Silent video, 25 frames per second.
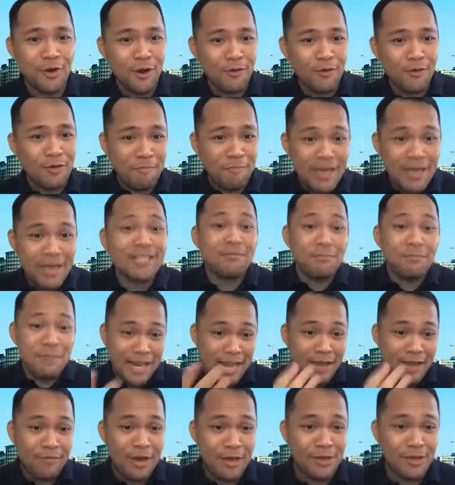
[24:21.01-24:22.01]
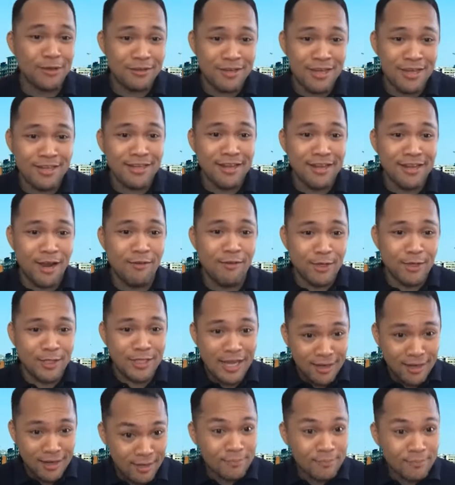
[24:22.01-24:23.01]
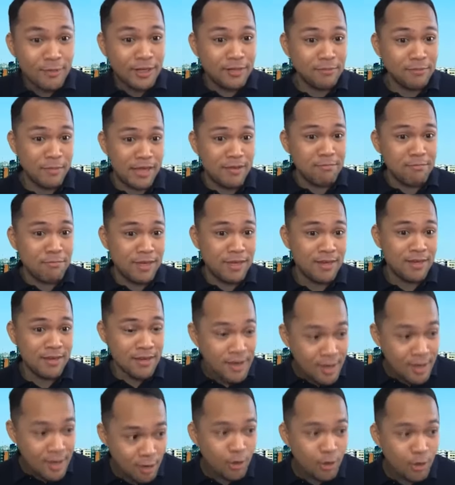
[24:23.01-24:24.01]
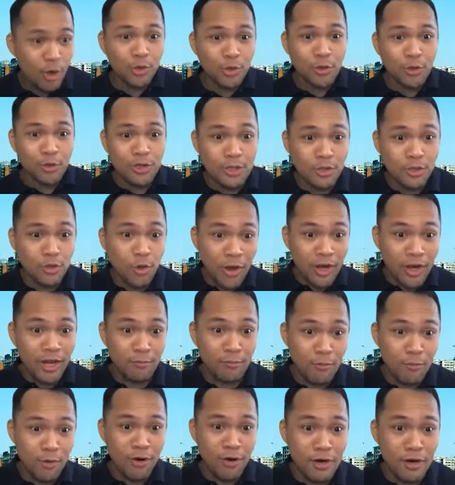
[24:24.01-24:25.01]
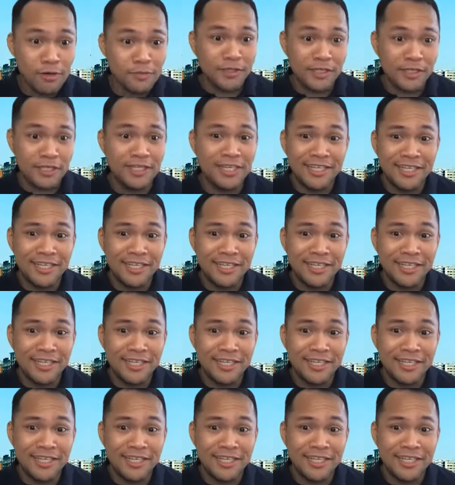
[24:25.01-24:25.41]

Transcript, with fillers: coffee, like what you said, nervous and it will make me go to the toilet more often.